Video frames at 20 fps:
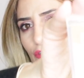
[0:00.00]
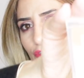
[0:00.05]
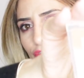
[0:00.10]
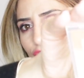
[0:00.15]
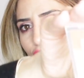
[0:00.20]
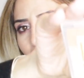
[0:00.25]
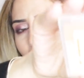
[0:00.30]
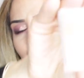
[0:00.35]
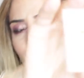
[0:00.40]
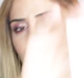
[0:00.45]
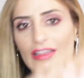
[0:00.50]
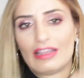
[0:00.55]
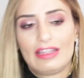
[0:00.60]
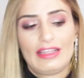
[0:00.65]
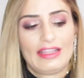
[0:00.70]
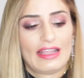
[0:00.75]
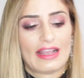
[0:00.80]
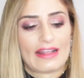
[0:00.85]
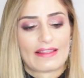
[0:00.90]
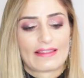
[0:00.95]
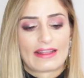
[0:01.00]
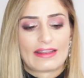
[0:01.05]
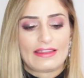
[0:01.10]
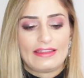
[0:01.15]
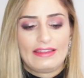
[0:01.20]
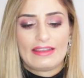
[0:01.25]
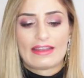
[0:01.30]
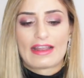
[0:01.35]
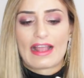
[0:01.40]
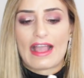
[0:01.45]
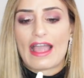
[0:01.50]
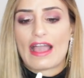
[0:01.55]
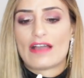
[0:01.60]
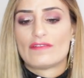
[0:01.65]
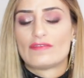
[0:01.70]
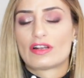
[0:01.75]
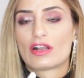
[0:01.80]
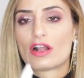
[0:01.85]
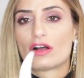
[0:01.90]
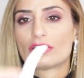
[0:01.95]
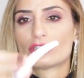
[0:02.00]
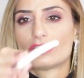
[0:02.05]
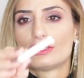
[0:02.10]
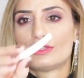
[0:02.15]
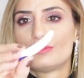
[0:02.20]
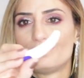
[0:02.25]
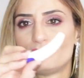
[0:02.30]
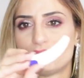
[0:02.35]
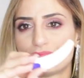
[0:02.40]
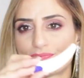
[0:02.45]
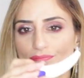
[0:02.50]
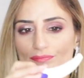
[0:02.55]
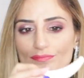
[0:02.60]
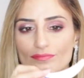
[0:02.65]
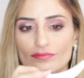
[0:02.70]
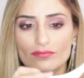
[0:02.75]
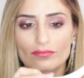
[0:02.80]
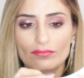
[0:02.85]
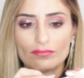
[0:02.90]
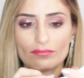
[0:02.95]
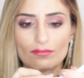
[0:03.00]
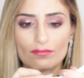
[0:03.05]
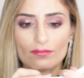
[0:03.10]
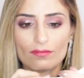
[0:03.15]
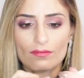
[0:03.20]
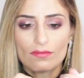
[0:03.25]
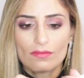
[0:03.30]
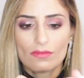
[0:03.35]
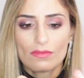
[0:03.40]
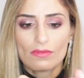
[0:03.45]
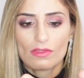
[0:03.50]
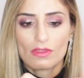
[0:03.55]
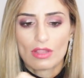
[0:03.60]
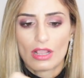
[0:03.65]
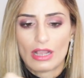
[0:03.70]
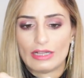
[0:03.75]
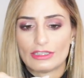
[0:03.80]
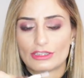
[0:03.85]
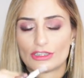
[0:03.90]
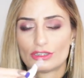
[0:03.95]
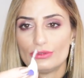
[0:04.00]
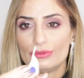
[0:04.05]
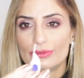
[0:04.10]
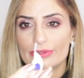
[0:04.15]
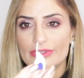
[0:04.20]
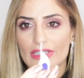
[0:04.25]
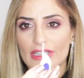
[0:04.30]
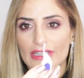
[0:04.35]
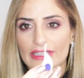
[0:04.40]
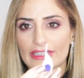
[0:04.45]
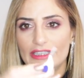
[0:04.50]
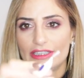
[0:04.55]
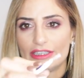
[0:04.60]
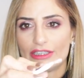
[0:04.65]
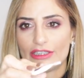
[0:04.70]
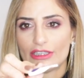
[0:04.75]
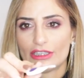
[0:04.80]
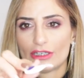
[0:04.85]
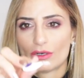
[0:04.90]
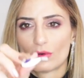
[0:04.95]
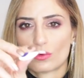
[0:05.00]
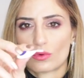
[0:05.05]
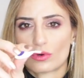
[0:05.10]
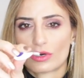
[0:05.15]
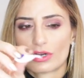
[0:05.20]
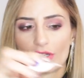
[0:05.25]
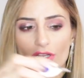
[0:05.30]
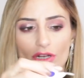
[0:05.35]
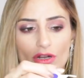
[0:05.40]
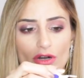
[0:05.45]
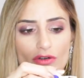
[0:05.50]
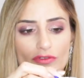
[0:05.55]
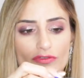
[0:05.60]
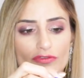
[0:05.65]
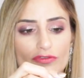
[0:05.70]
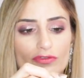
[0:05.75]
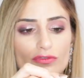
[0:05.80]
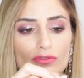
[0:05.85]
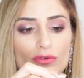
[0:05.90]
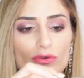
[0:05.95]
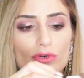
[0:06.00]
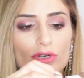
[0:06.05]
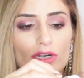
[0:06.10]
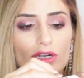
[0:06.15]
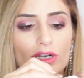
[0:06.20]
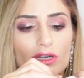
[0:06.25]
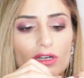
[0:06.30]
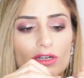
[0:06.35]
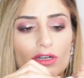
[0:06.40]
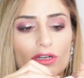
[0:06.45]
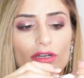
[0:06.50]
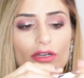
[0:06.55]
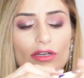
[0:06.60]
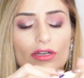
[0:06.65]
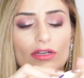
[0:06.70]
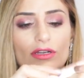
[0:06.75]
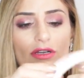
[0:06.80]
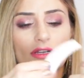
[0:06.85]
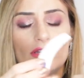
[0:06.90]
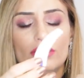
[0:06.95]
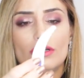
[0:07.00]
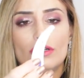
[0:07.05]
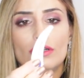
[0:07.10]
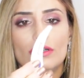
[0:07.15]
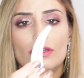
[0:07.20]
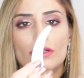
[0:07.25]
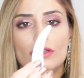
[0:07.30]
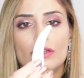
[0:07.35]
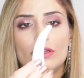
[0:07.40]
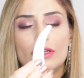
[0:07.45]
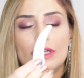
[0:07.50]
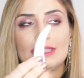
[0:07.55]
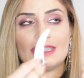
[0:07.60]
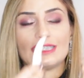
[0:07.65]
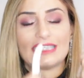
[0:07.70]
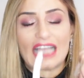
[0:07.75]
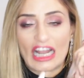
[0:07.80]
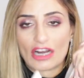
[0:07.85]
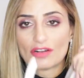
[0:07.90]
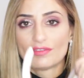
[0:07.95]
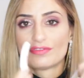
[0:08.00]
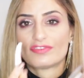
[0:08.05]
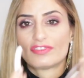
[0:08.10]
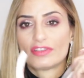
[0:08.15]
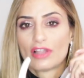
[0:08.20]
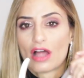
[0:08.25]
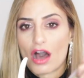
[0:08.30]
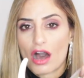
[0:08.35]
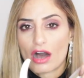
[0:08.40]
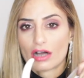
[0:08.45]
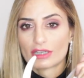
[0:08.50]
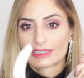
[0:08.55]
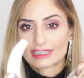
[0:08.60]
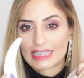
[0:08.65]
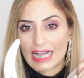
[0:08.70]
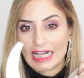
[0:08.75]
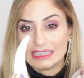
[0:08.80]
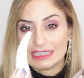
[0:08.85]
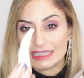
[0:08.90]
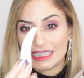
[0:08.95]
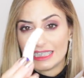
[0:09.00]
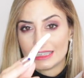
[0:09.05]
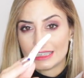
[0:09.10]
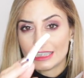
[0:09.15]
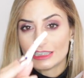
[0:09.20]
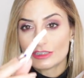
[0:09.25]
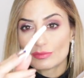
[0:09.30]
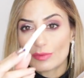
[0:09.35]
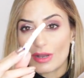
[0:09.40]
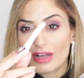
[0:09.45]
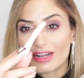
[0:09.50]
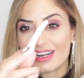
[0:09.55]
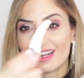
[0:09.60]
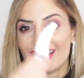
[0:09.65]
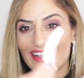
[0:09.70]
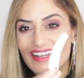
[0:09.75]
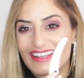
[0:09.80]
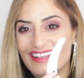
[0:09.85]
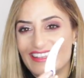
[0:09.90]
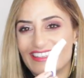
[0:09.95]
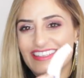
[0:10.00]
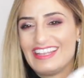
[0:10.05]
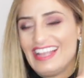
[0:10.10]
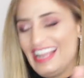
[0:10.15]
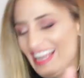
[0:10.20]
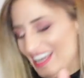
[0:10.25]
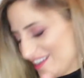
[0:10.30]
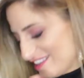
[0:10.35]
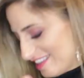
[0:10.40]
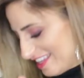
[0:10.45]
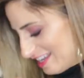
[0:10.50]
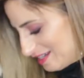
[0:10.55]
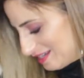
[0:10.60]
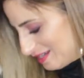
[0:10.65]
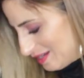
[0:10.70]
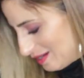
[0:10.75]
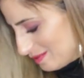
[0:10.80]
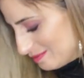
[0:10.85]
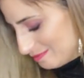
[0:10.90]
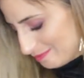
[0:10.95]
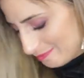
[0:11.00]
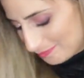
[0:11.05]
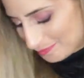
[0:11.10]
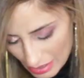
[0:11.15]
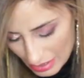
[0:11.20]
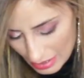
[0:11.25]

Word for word: friendly. And then here I have another a tooth cleaner, or you know, for instead of floss, I'll take this one. Yeah, there you go.